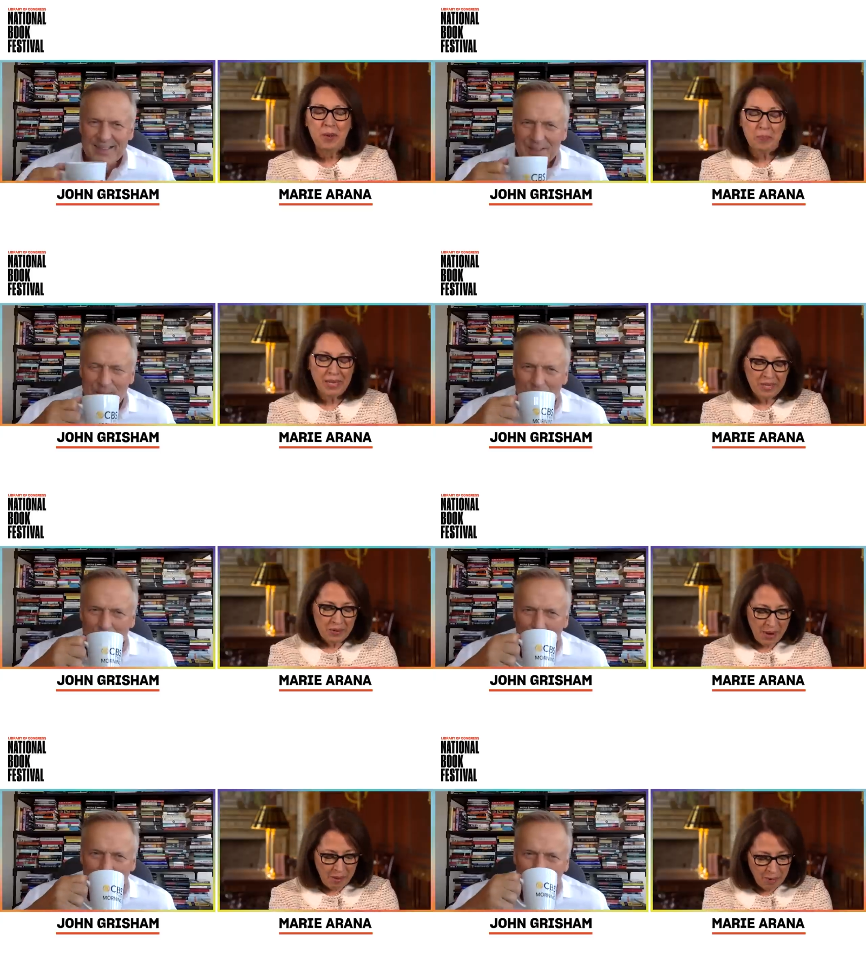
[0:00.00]
Speaker 1: But, you
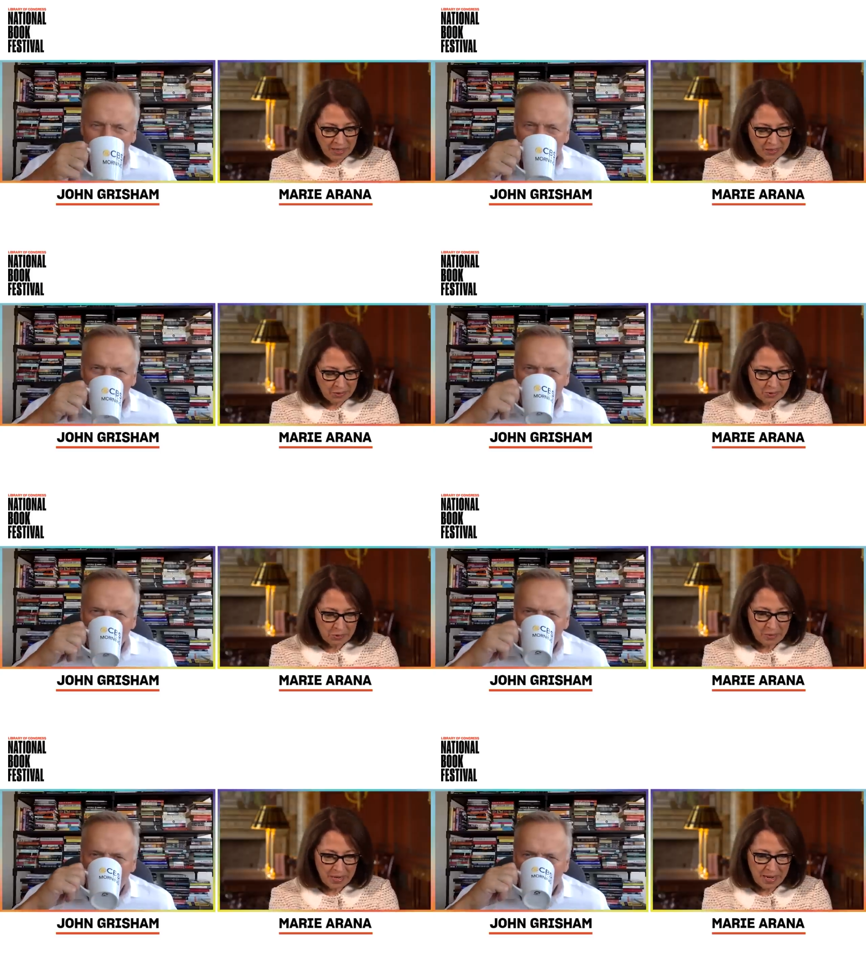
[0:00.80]
know, I wanted
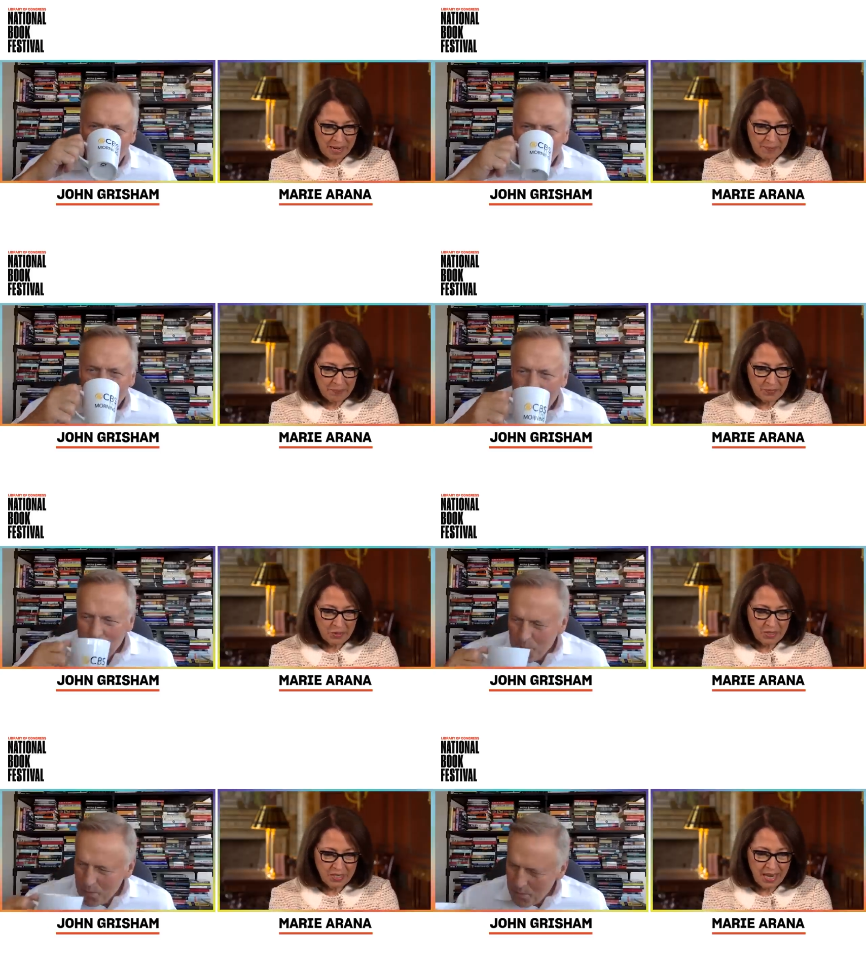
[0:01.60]
to, um,
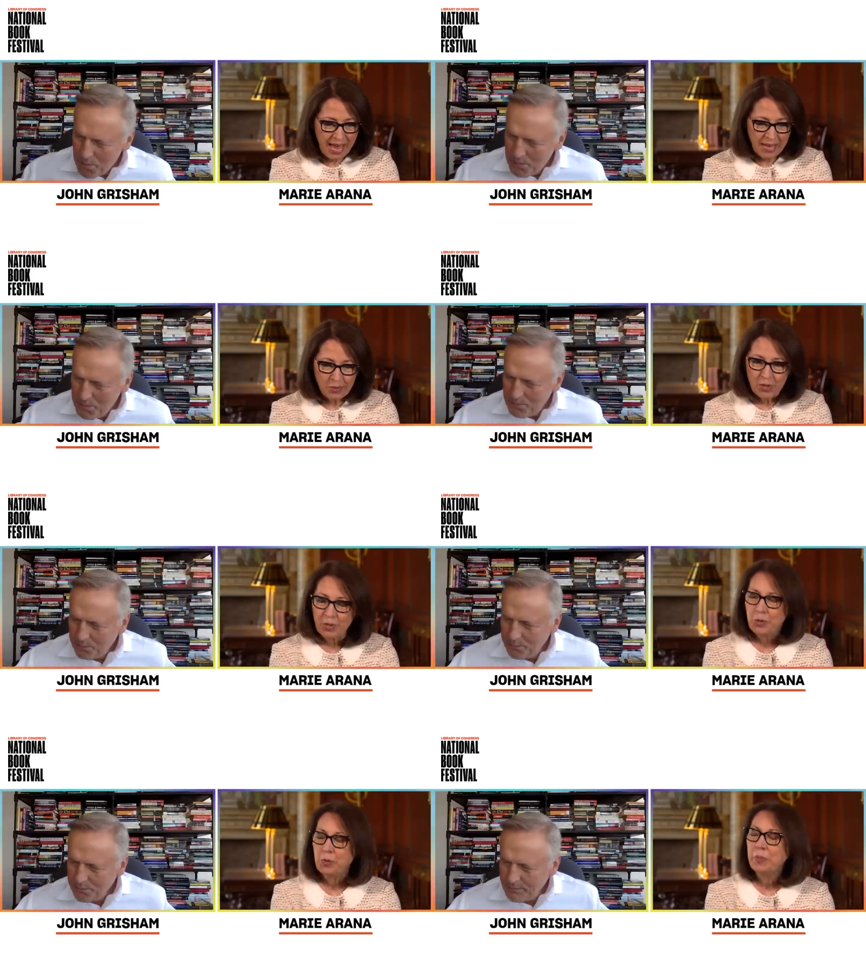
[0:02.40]
to ask
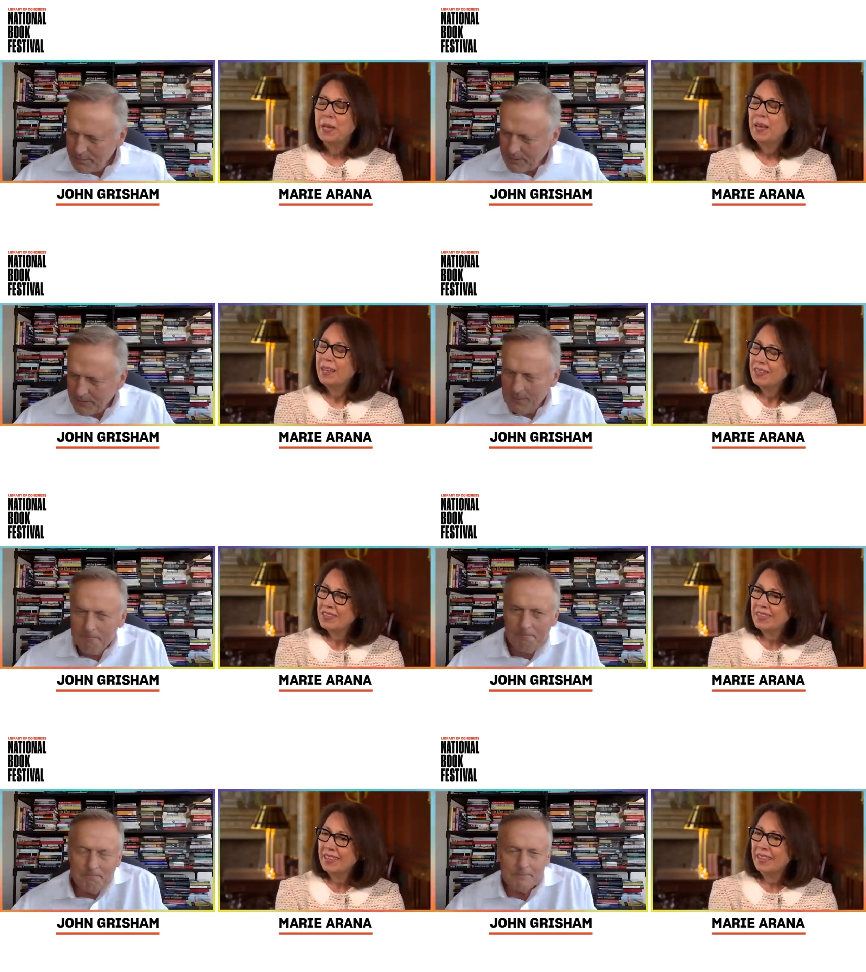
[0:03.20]
you
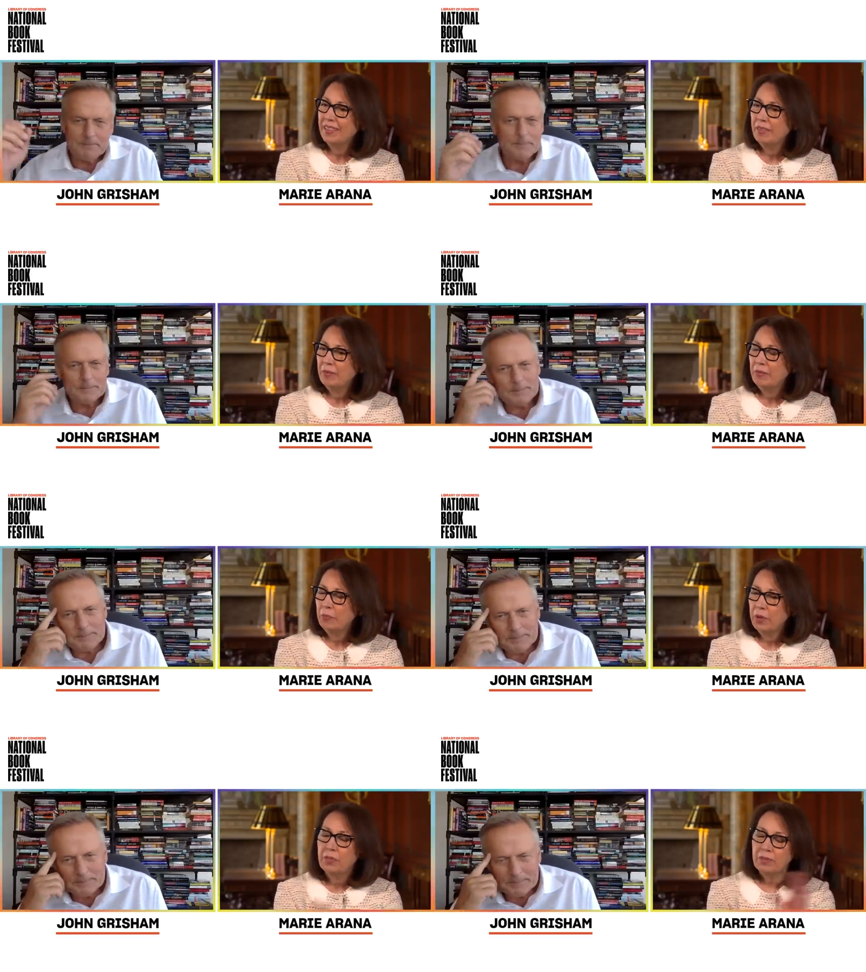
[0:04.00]
because,
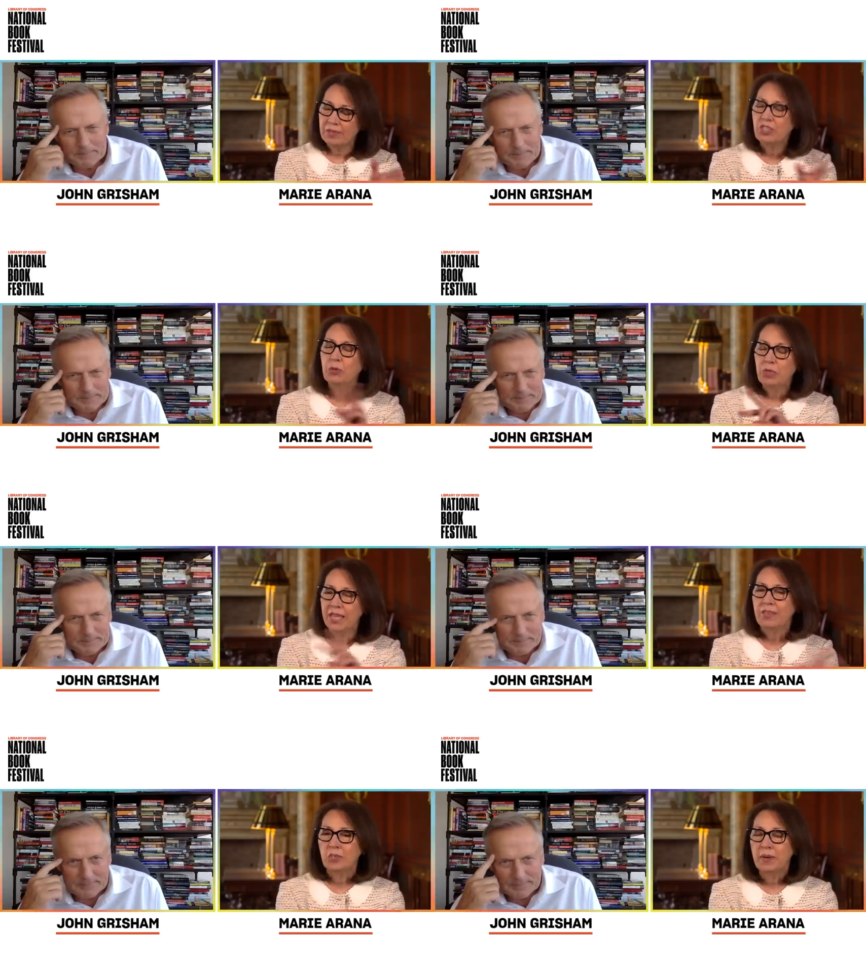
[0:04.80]
well, two
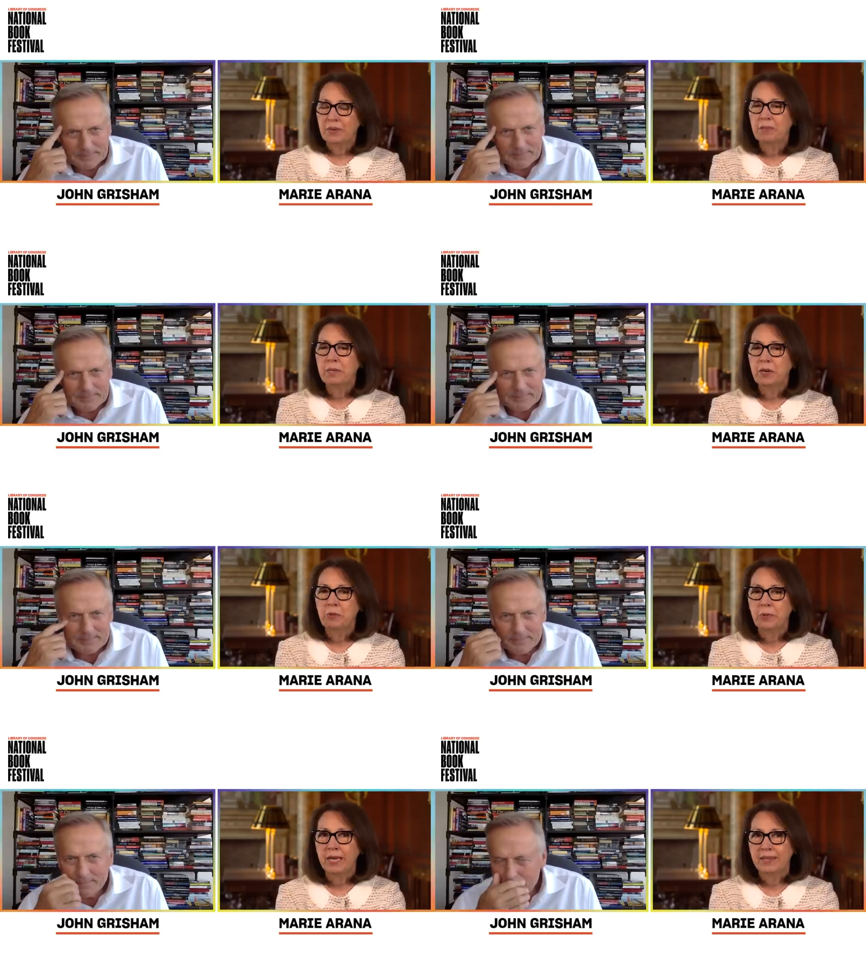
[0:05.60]
things about Camino
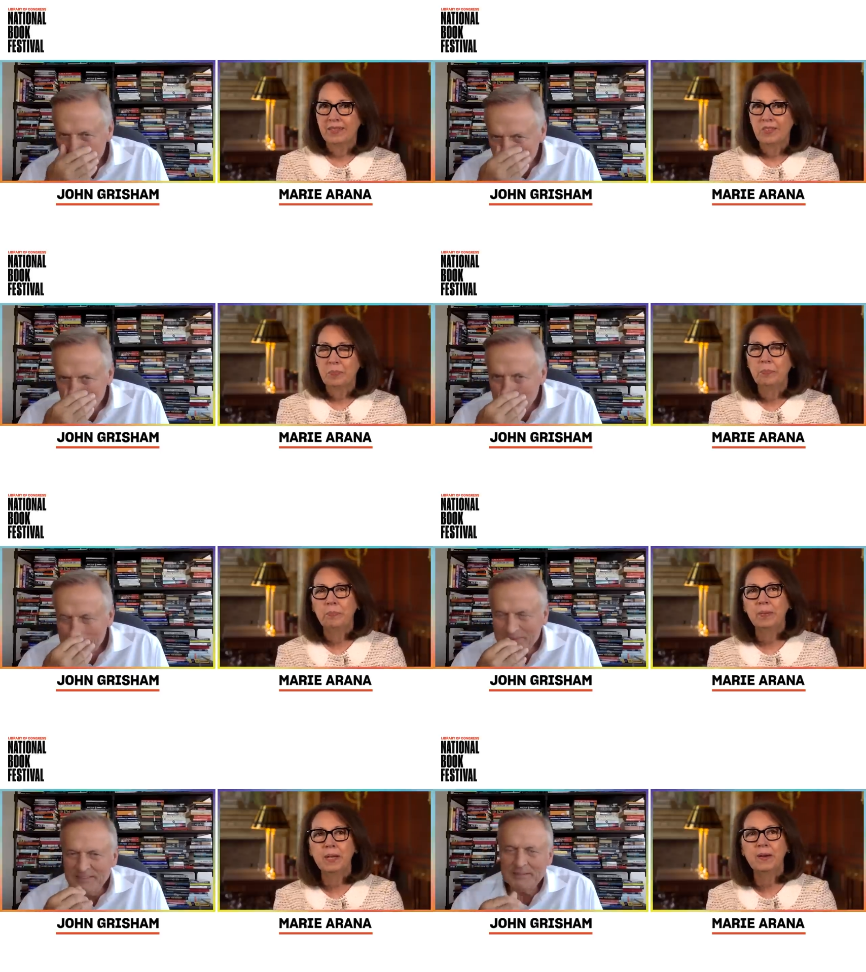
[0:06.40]
Winds,
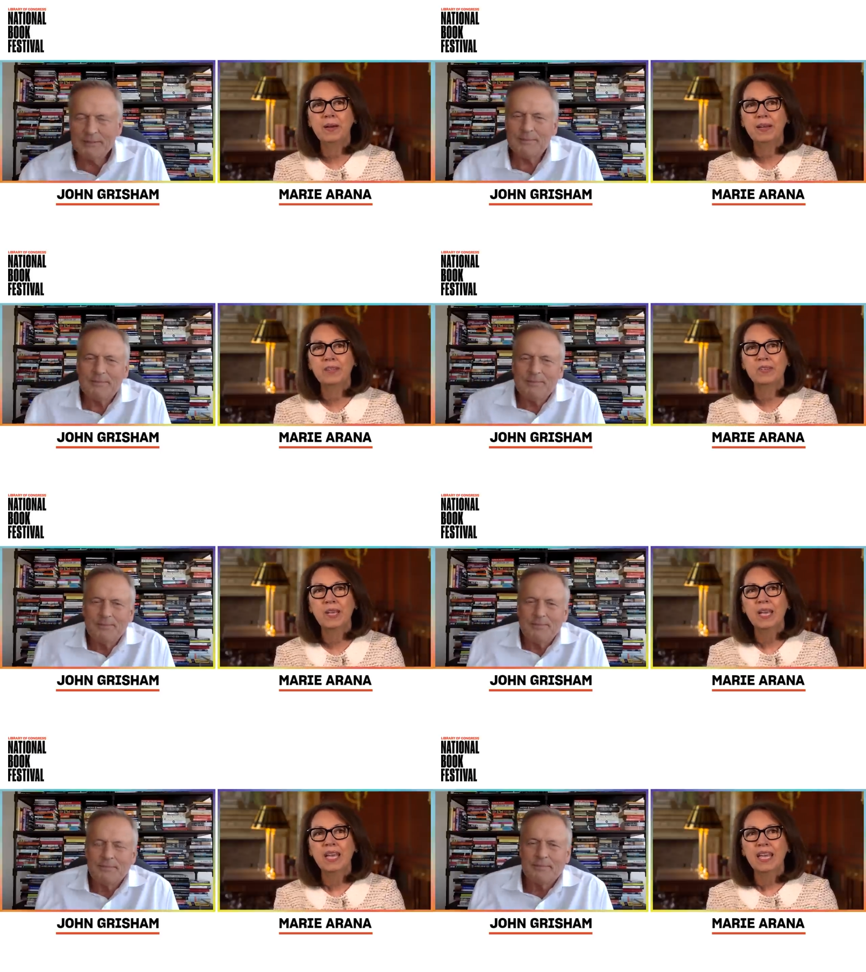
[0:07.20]
because
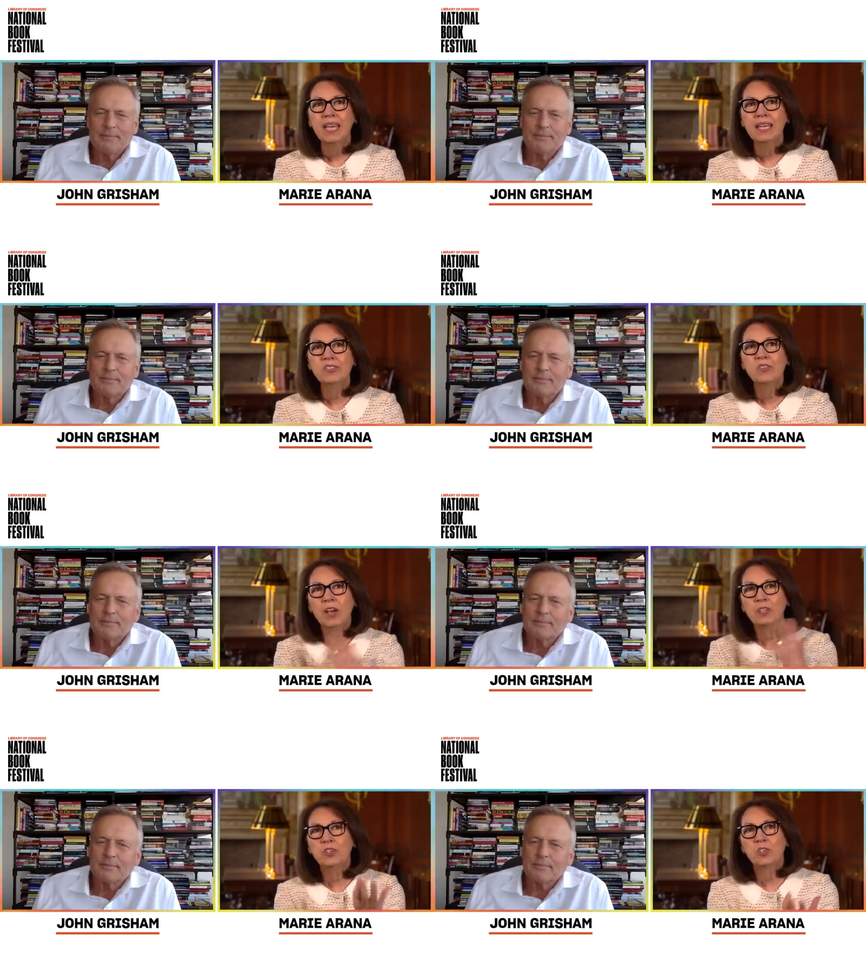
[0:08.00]
it's
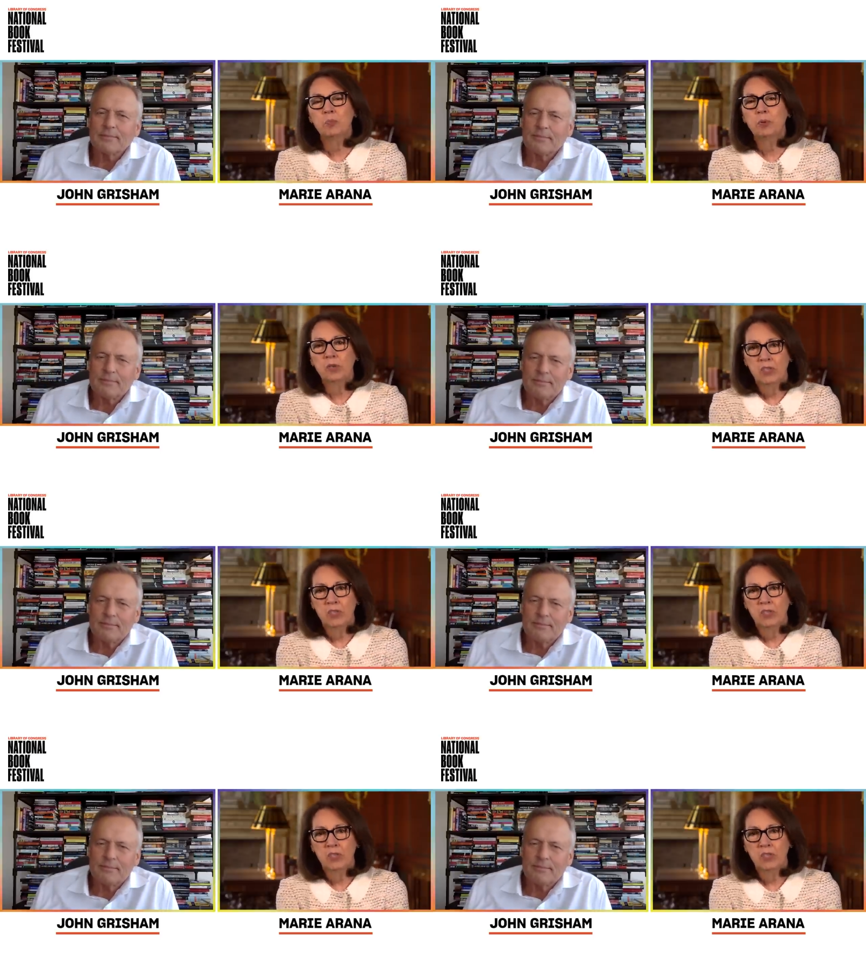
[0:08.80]
not just book